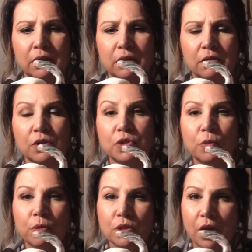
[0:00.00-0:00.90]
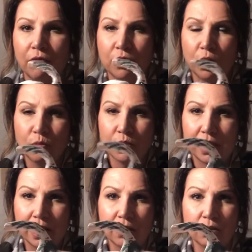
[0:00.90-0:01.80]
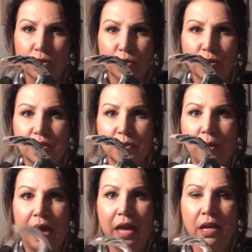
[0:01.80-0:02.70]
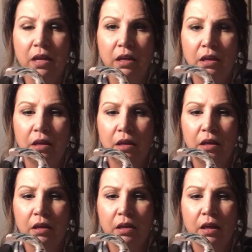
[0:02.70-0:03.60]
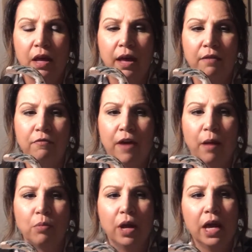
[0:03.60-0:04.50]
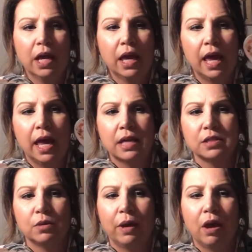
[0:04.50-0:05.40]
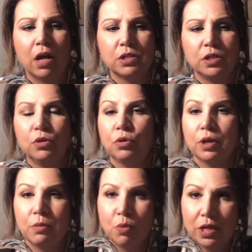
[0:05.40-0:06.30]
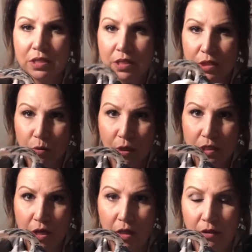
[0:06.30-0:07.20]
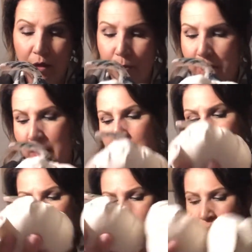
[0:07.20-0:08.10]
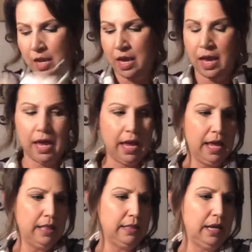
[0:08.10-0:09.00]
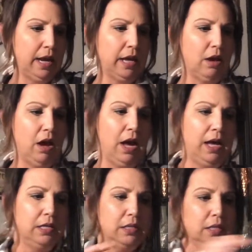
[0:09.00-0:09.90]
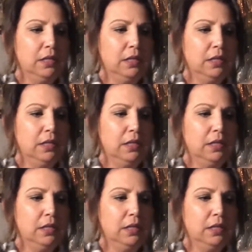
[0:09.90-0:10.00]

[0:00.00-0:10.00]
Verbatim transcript: they're super soft. They're almost like an ultra suede uh, fabric. And so I got two cream ones. These were a dollar a piece. And then I got